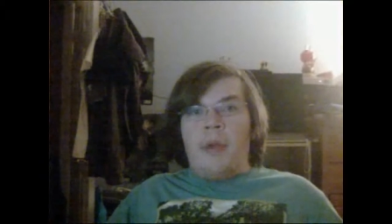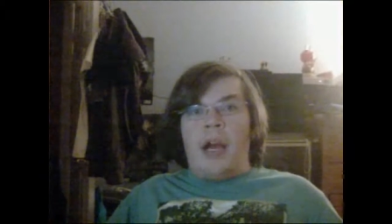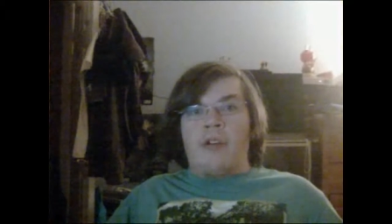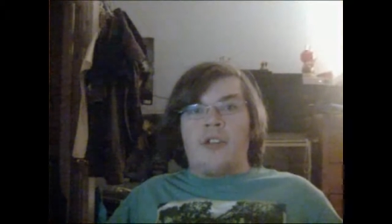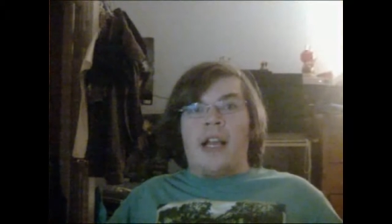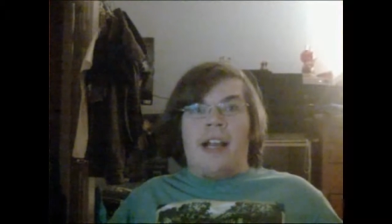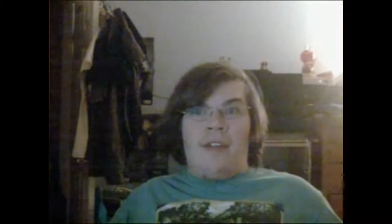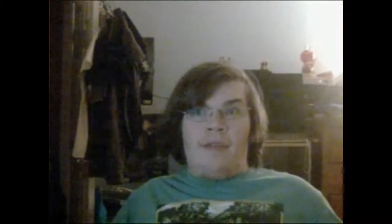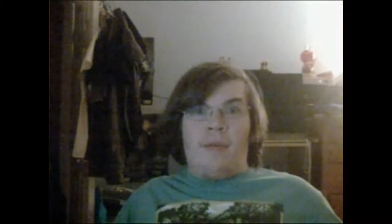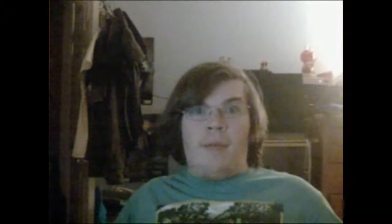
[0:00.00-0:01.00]
I'll try to
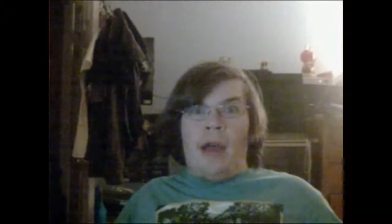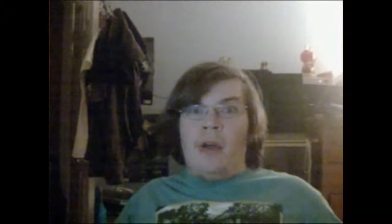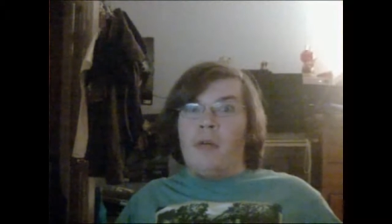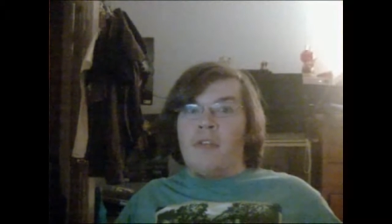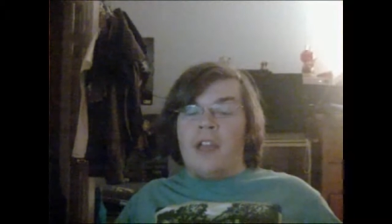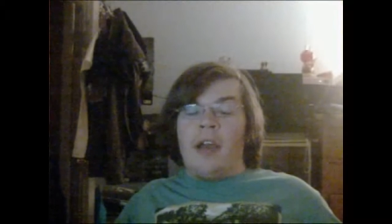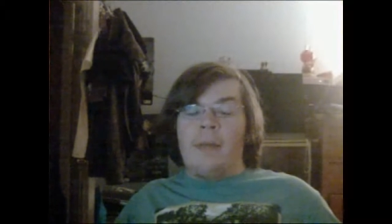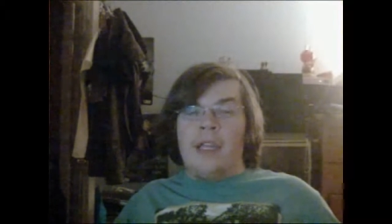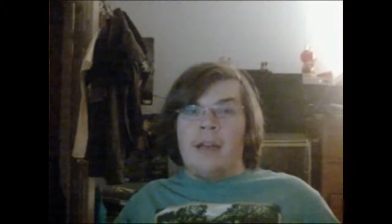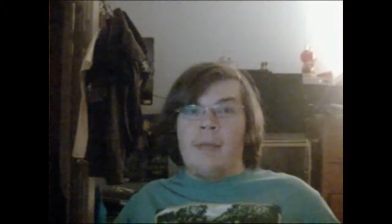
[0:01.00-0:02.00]
have a, hopefully I'll
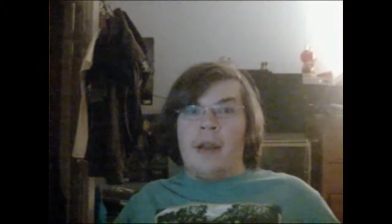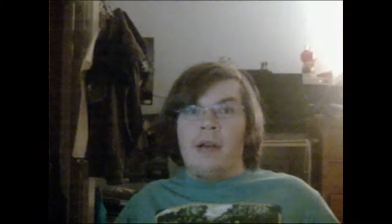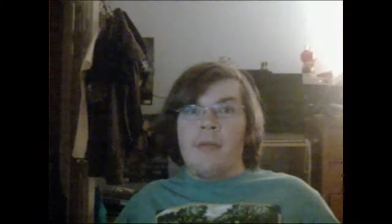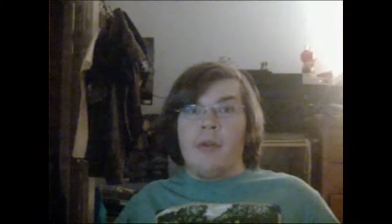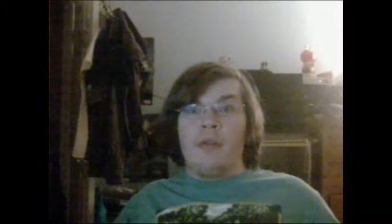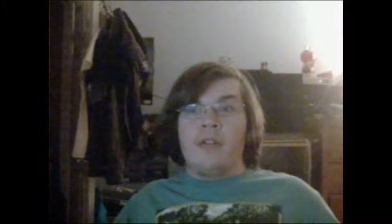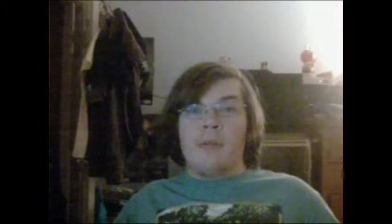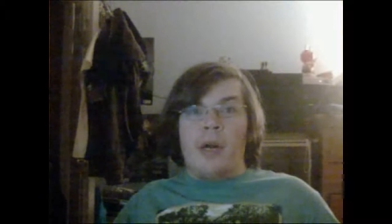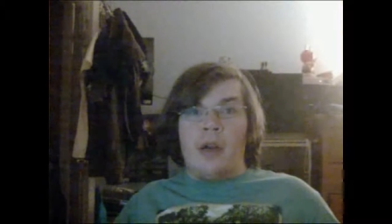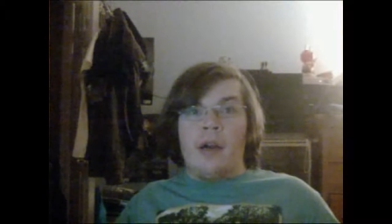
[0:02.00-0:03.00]
be in a better mood
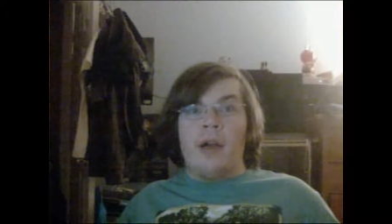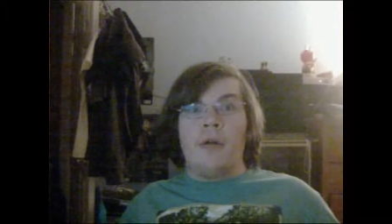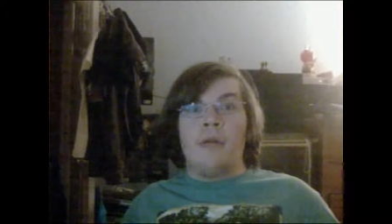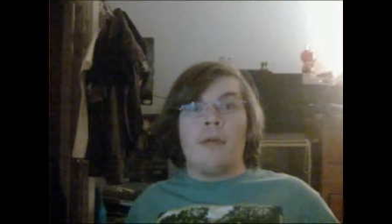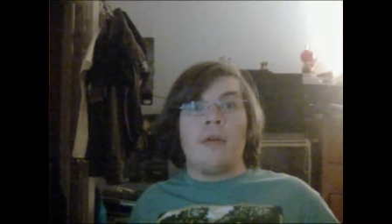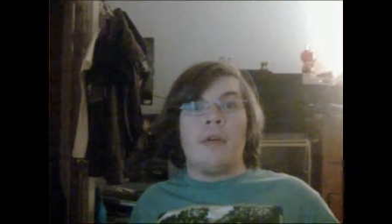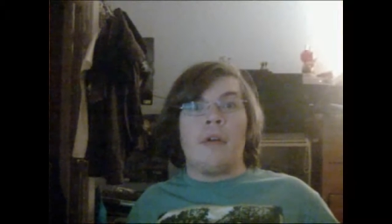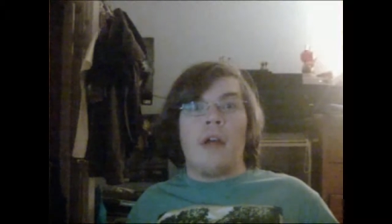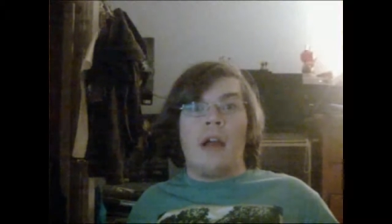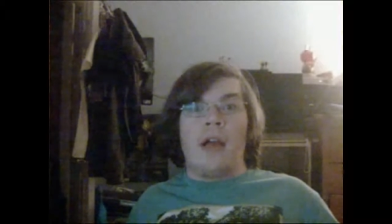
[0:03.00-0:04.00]
tomorrow,
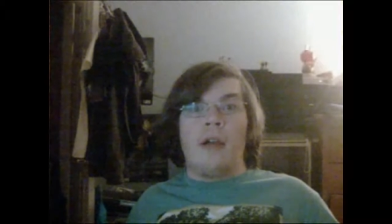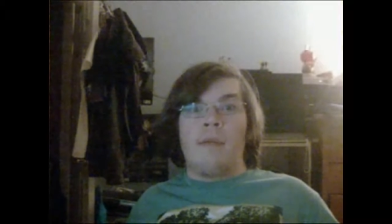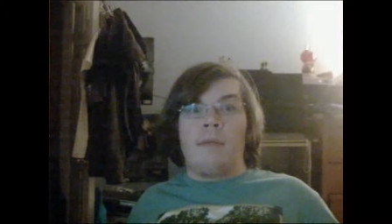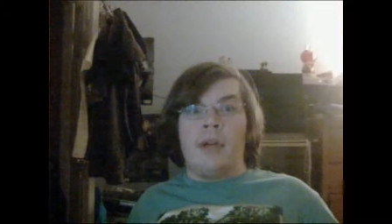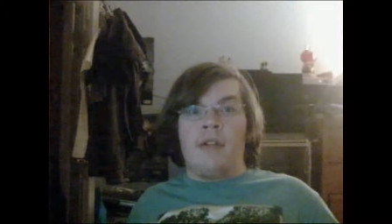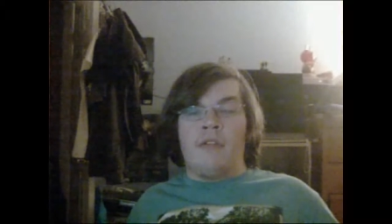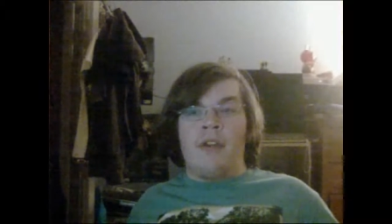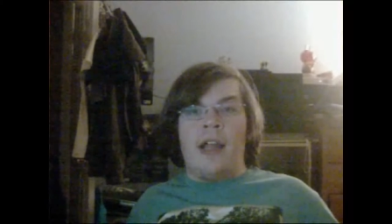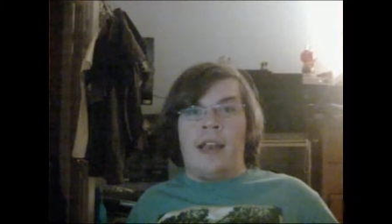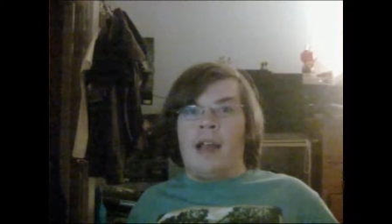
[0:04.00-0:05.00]
but for
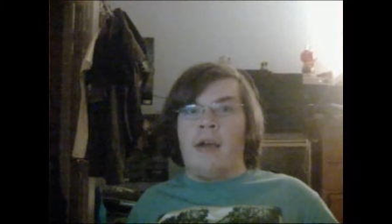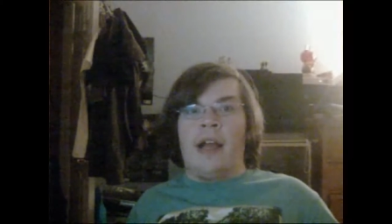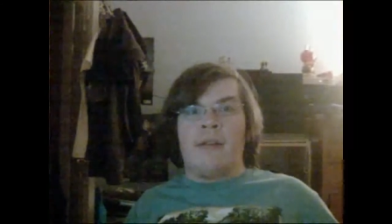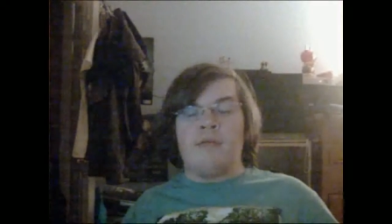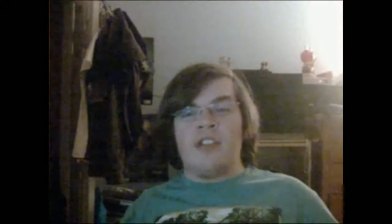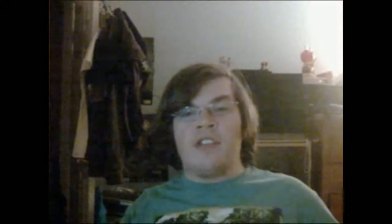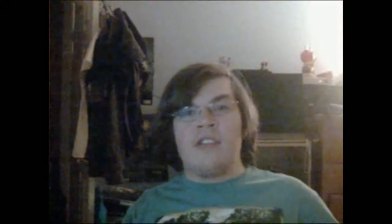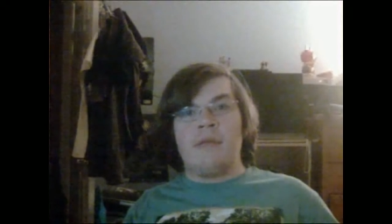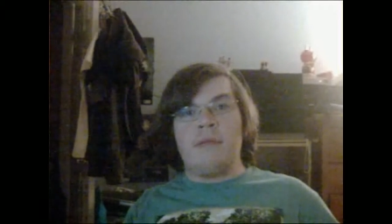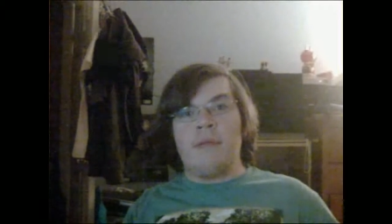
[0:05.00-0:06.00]
right now I'm just
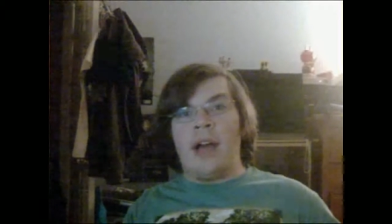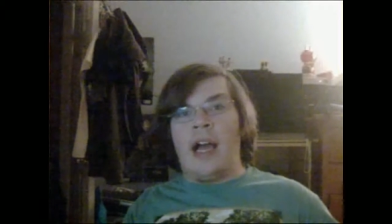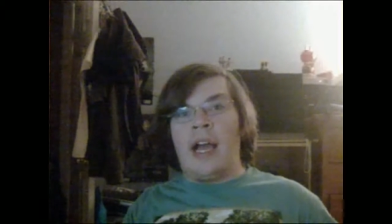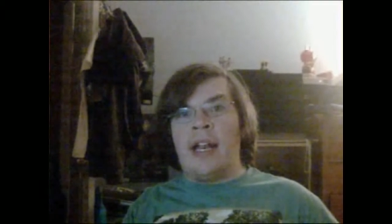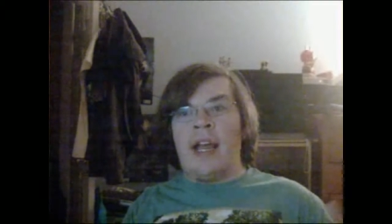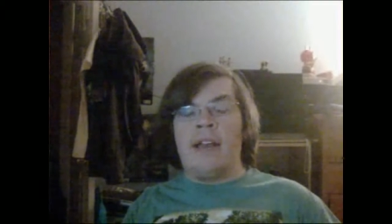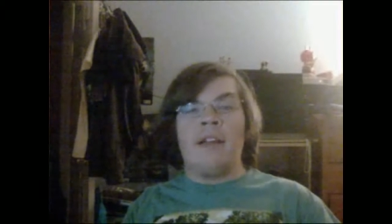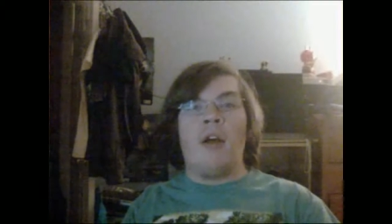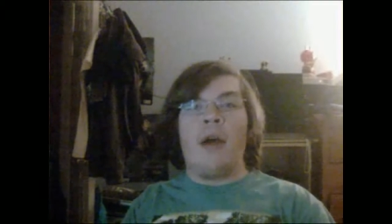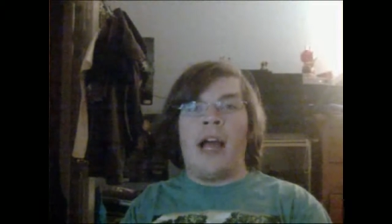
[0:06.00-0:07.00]
And I
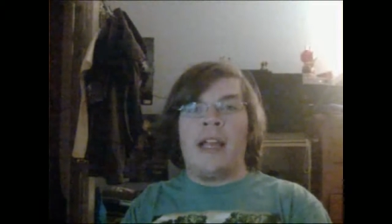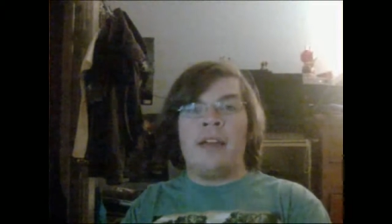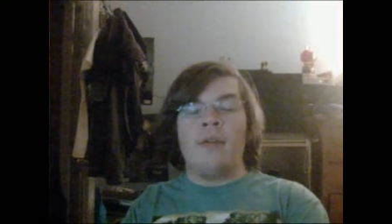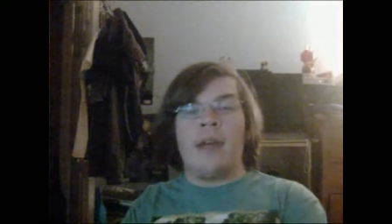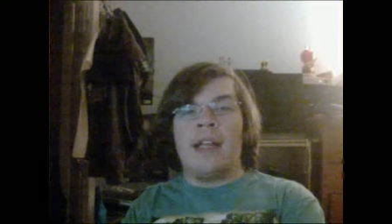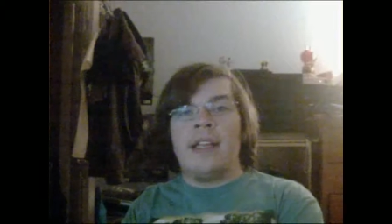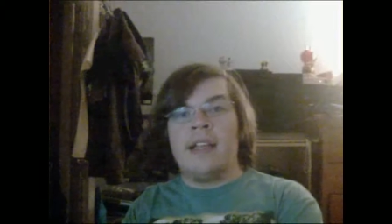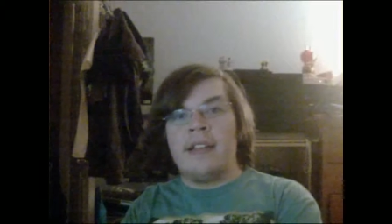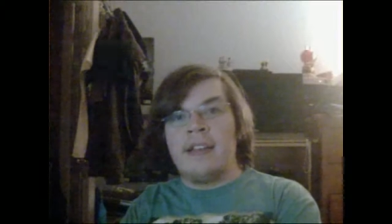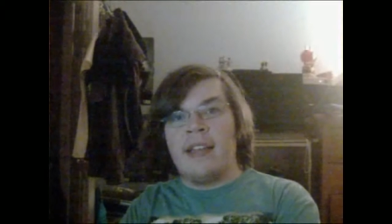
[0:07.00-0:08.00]
know I knew I
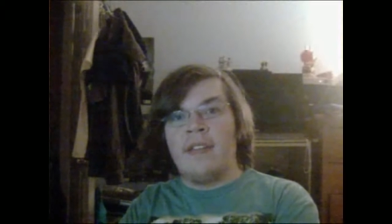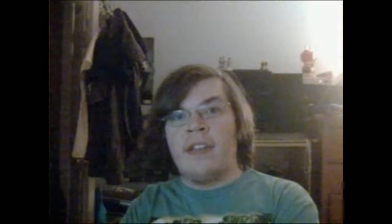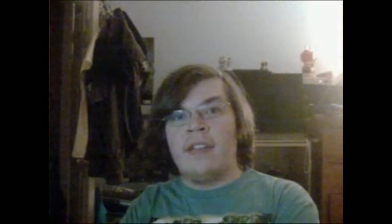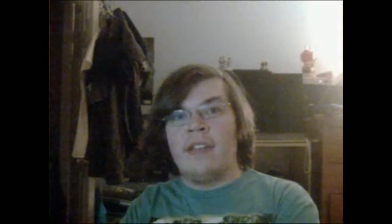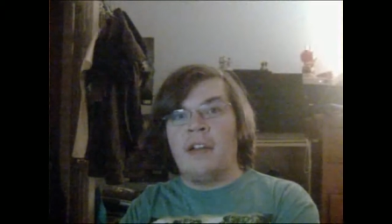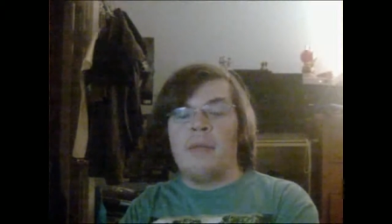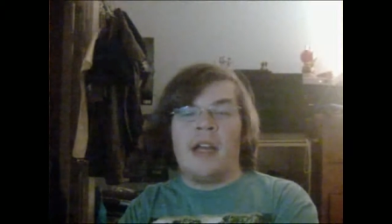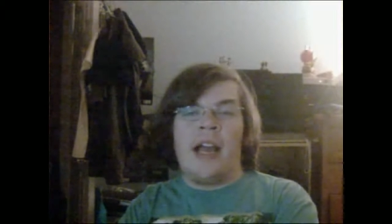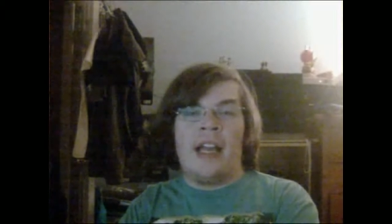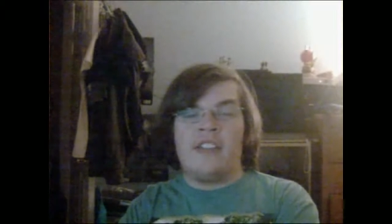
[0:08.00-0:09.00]
needed to get this done, but